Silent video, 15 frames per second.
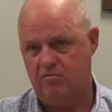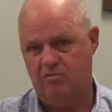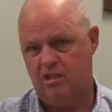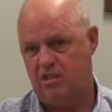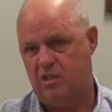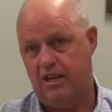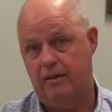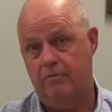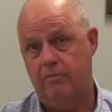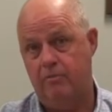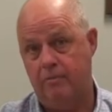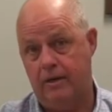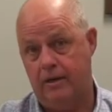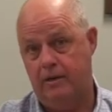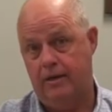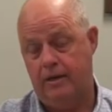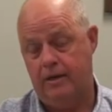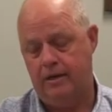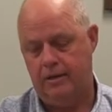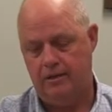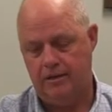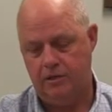just that
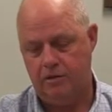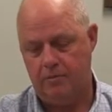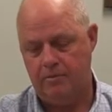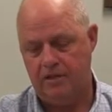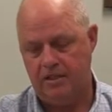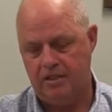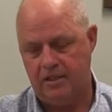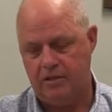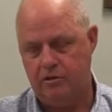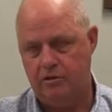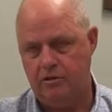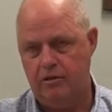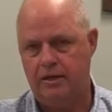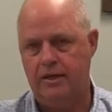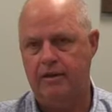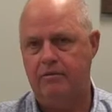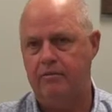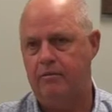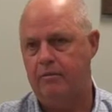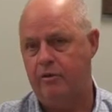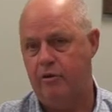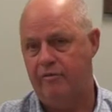extremity is injured
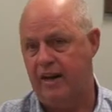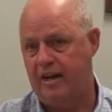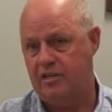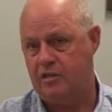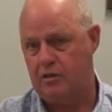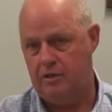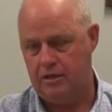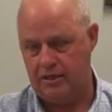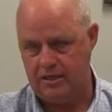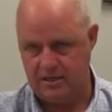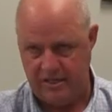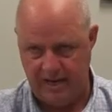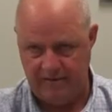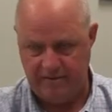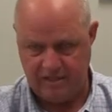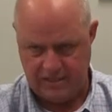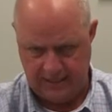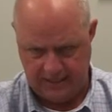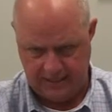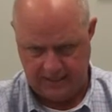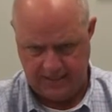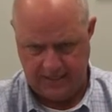and neurovascularly is
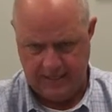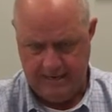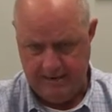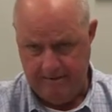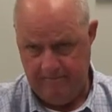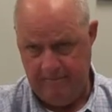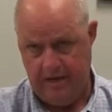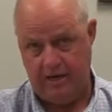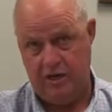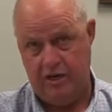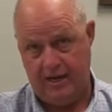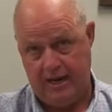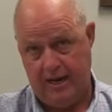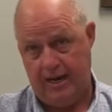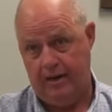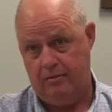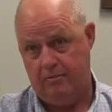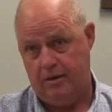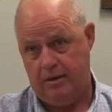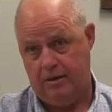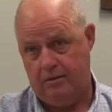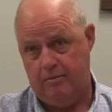devastated and you
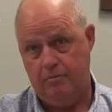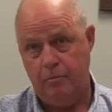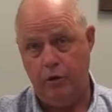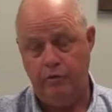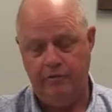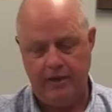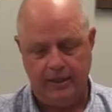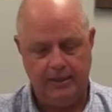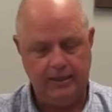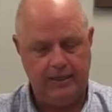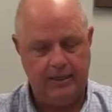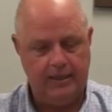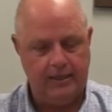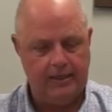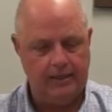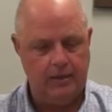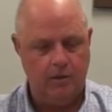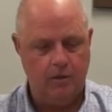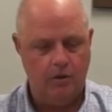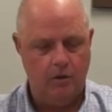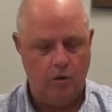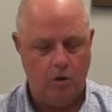can't move that leg
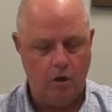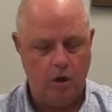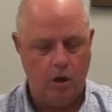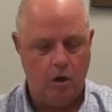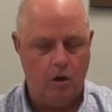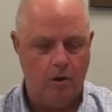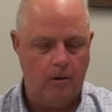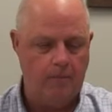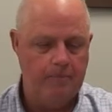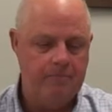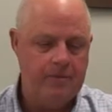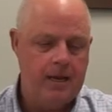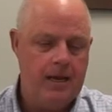or arm.